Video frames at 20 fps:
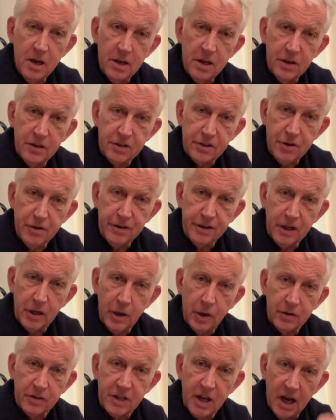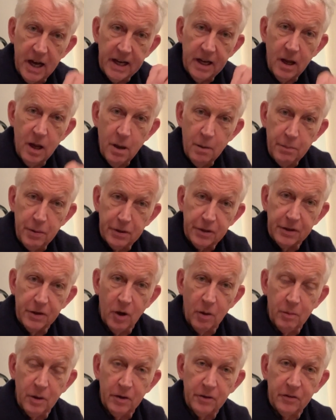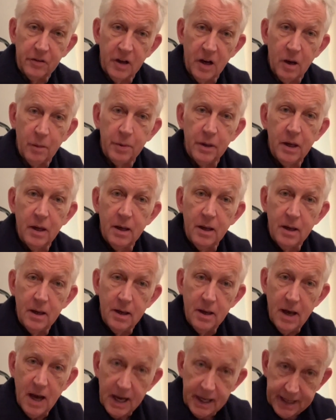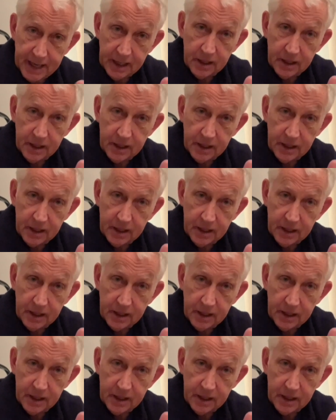screwed it on tight, put a knob on top. Again,